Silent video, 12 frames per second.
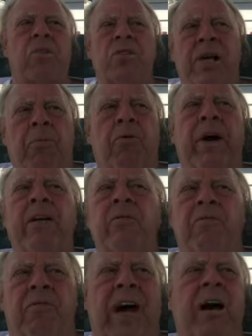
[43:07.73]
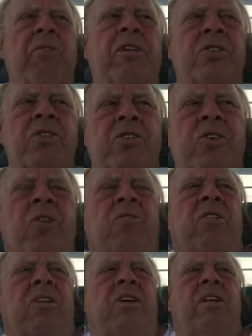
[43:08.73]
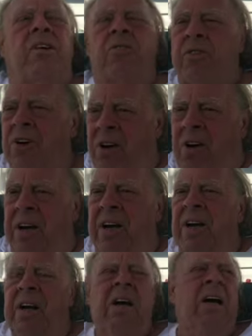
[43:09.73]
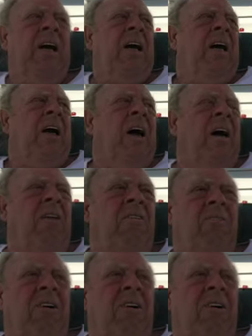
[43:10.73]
separating families and children, and their theory of